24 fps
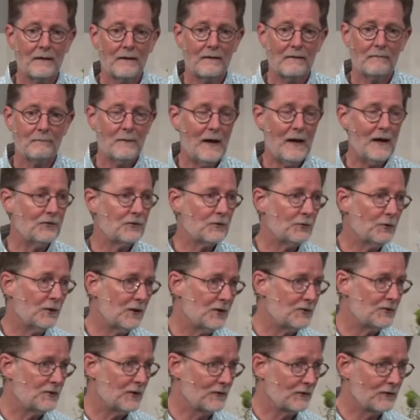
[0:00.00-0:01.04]
As
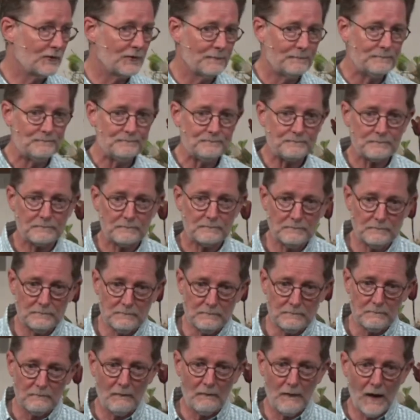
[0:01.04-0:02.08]
Christians,
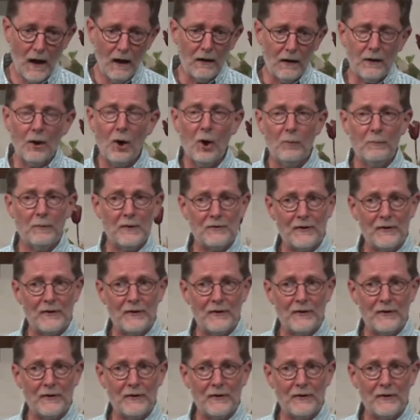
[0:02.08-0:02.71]
our hope is that